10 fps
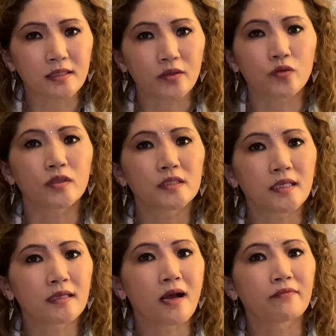you can
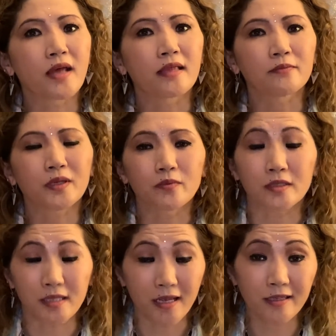sync up the other
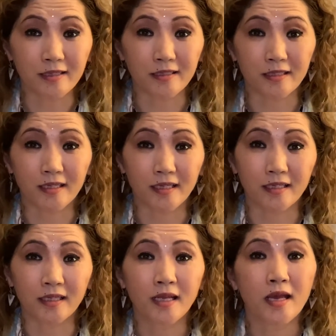people's energy, and